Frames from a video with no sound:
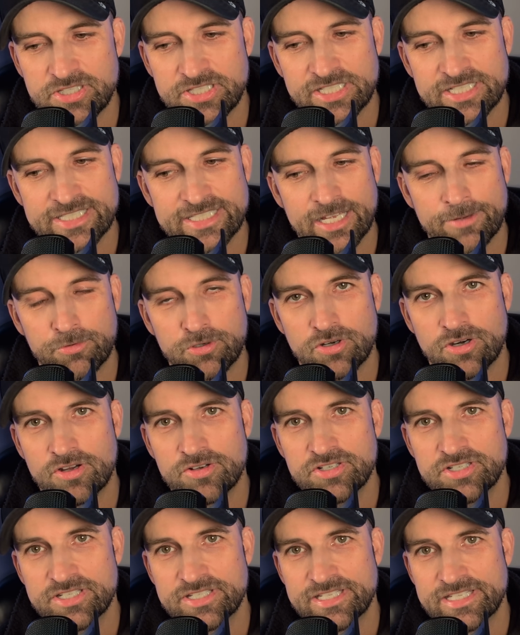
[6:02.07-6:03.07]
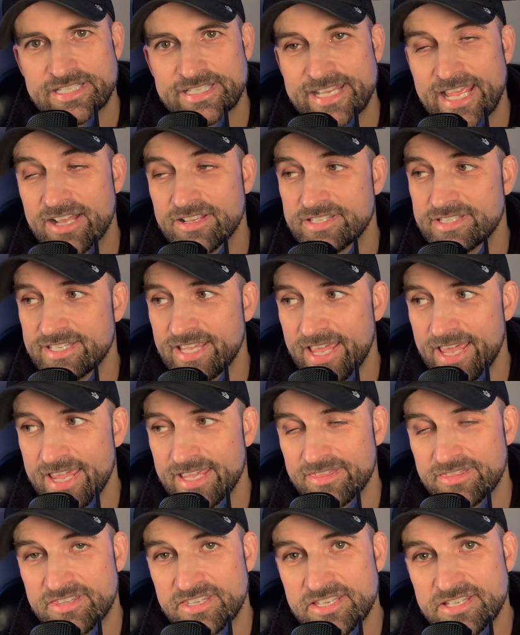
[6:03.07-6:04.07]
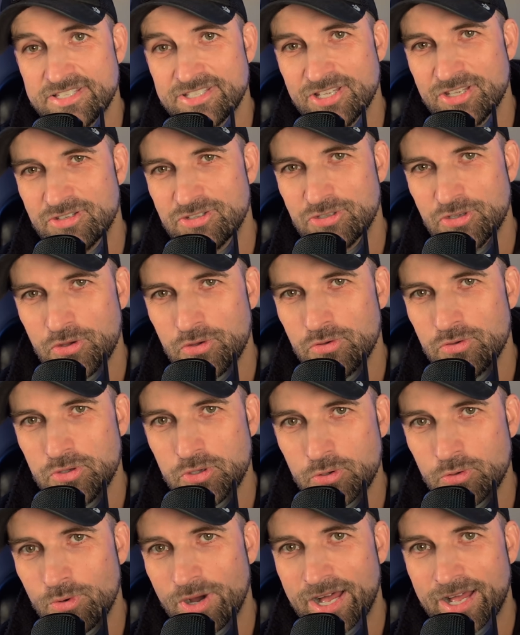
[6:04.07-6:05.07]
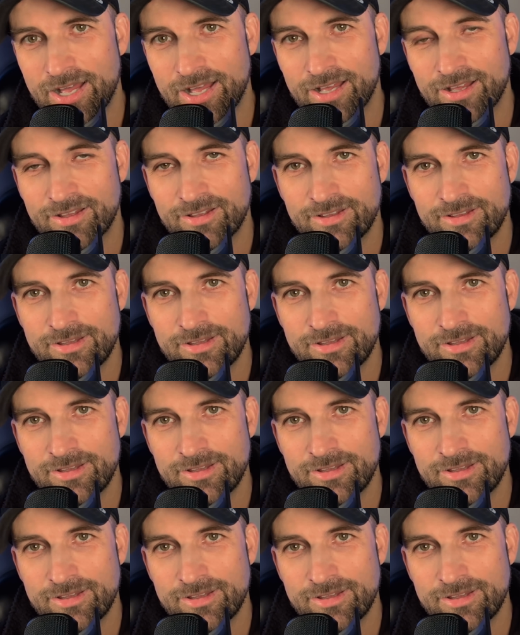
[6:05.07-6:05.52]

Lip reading: your subconscious is now saying, this is who you are.